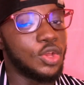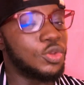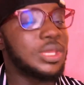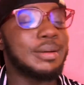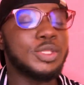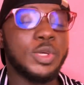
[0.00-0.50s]

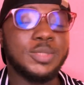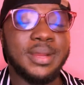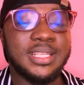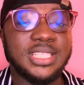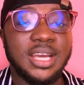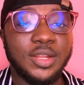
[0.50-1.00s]
you coming to watch
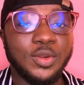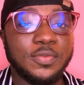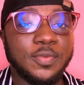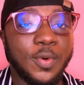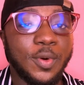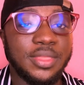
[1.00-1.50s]
my channel
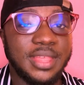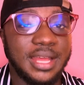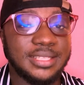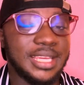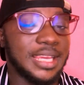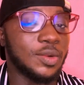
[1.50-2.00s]
for
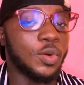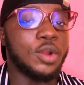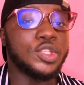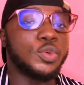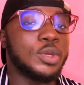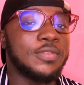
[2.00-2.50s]
that and going
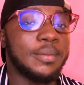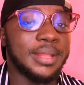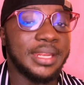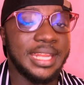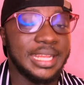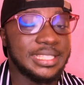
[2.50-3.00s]
to read from the
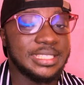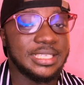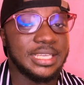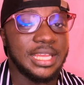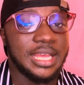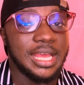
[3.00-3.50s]
net
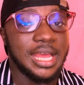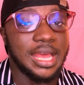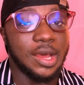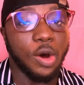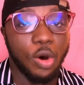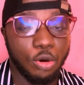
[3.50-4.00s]

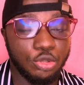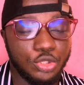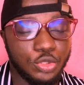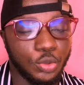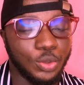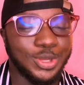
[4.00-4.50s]

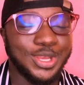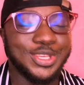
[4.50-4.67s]
also?